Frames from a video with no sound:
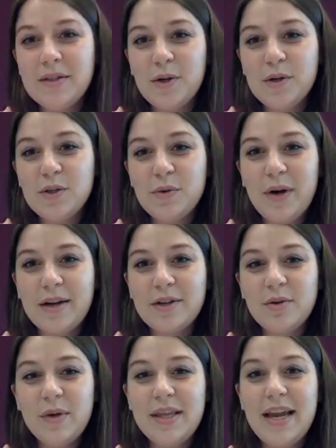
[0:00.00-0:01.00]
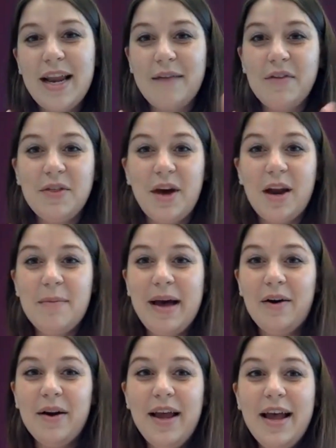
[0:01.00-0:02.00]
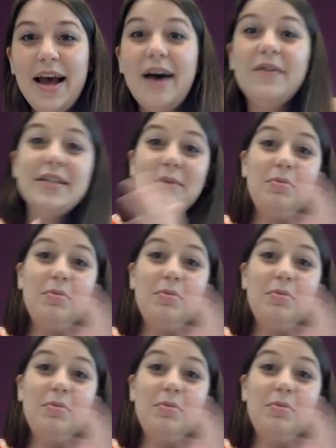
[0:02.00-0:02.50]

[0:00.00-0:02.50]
a certain direction with it, have you thought about how this